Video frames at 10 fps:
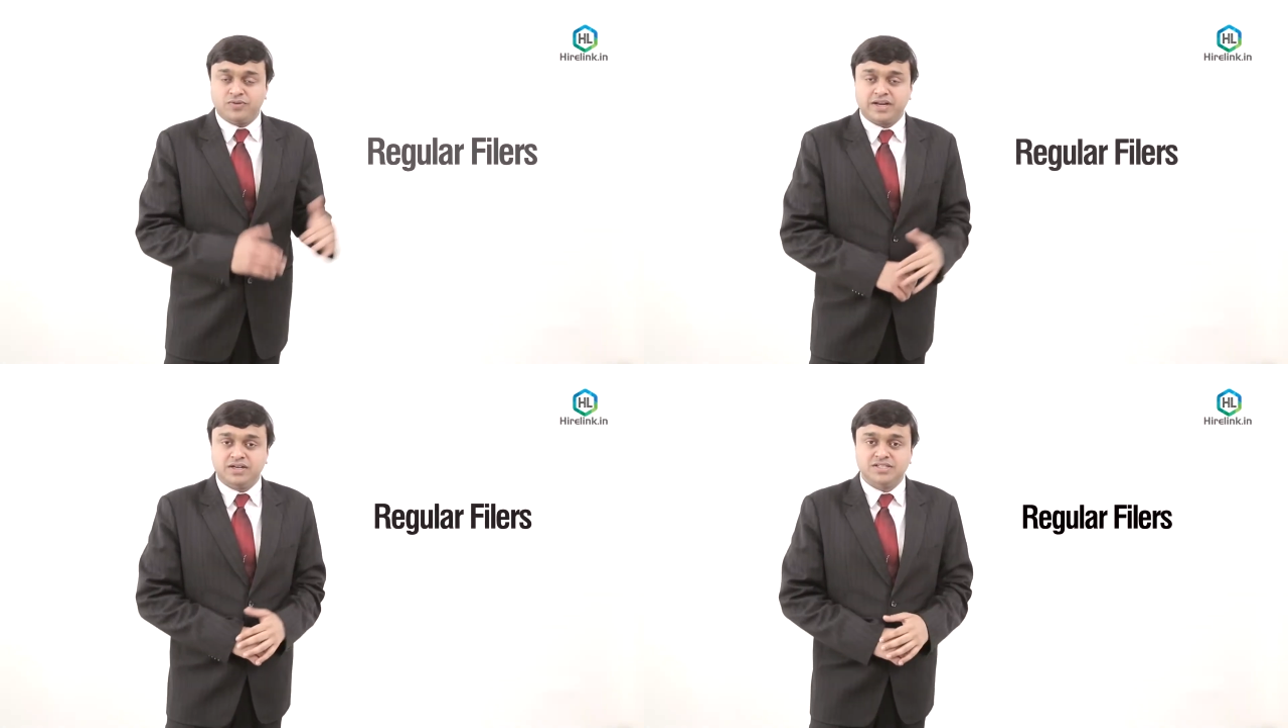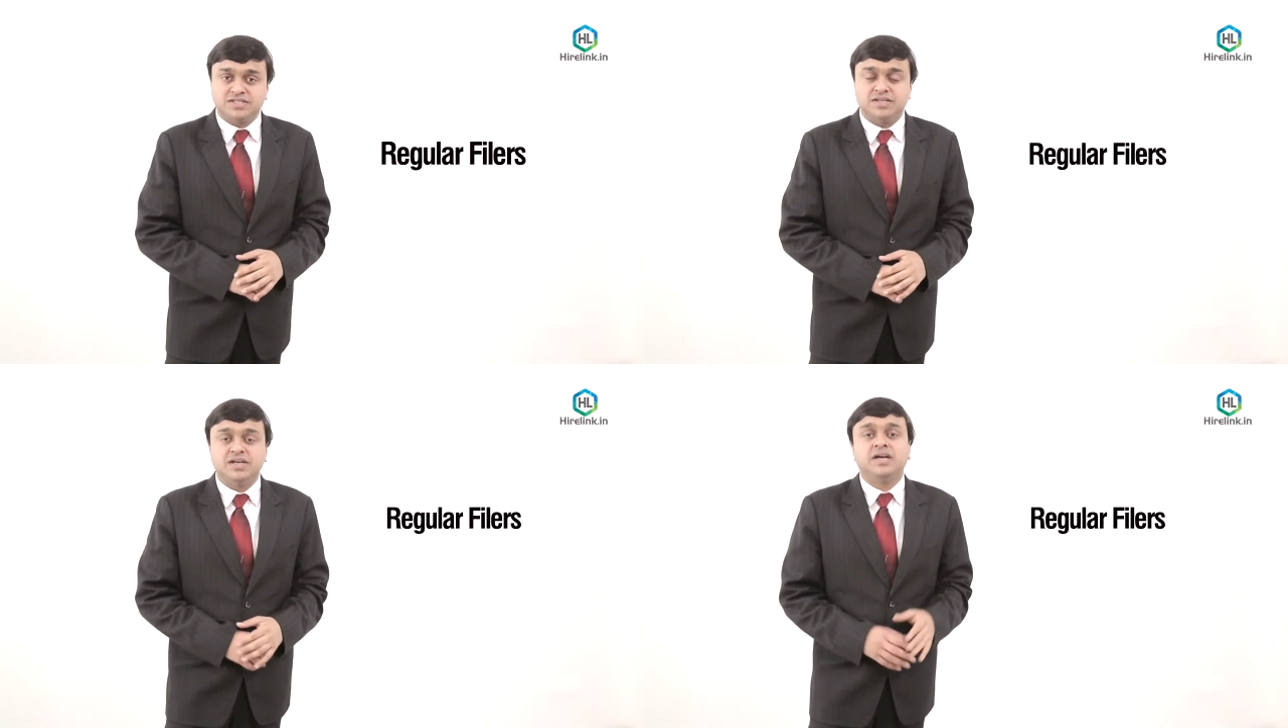filers
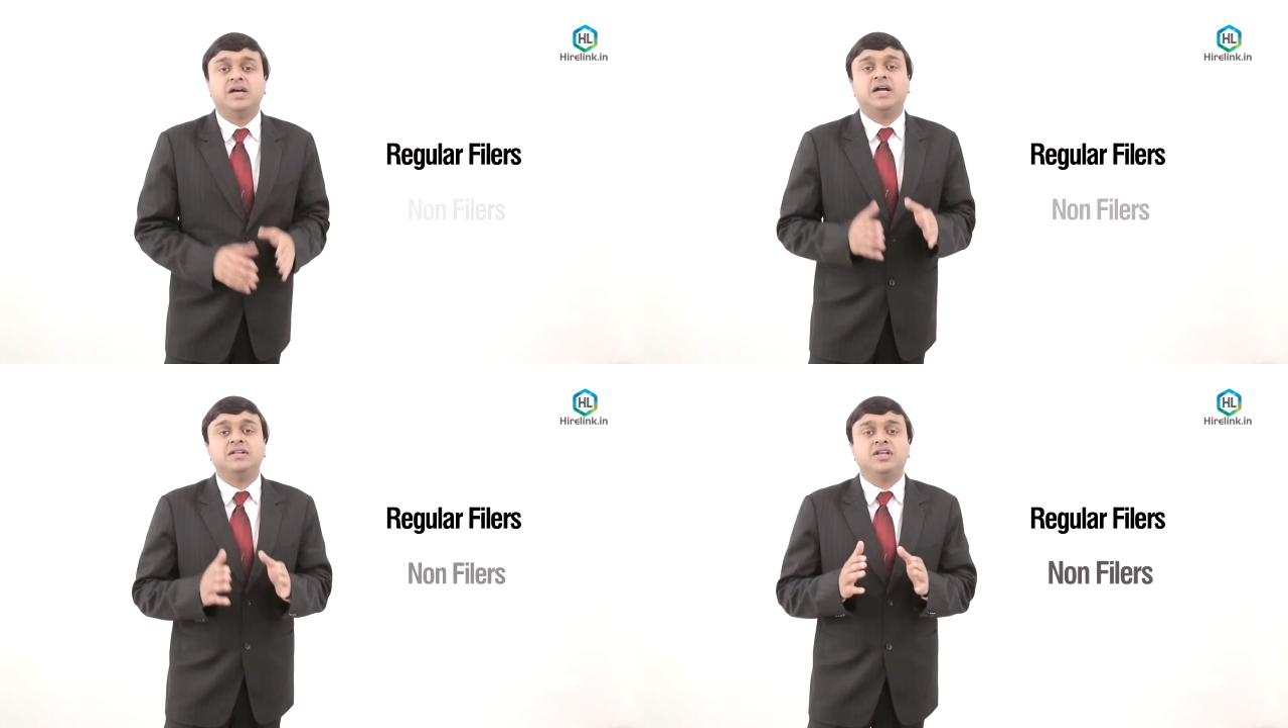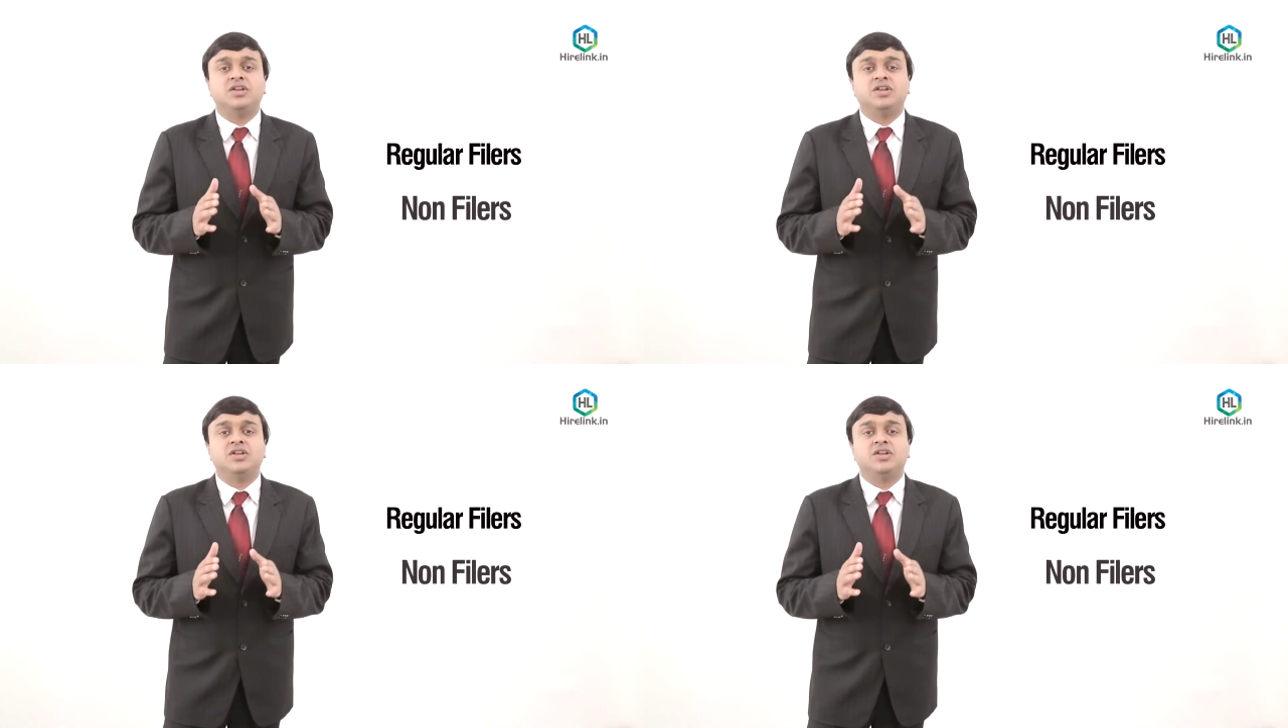and the